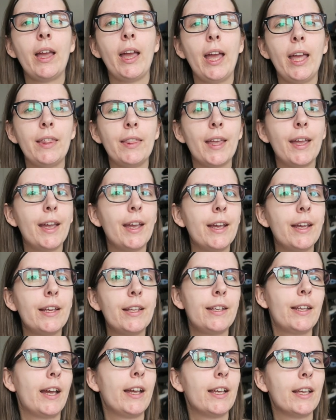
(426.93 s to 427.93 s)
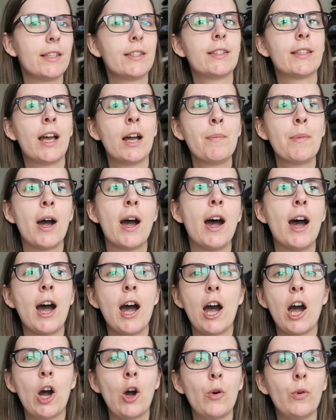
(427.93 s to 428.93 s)
And then I guess
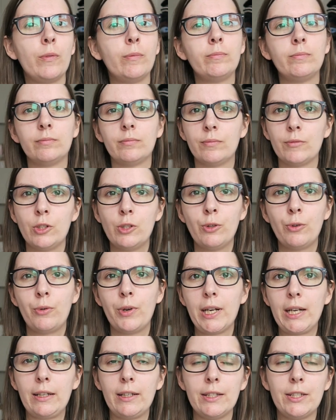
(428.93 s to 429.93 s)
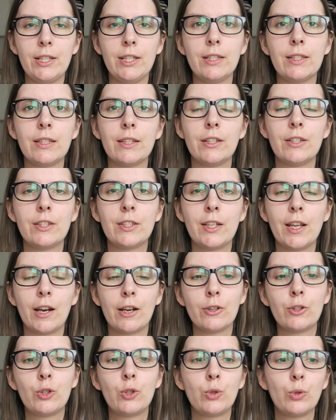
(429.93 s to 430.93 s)
somehow the realities
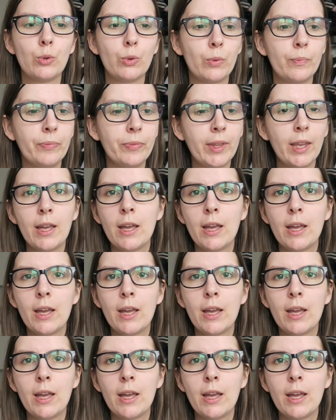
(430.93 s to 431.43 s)
start to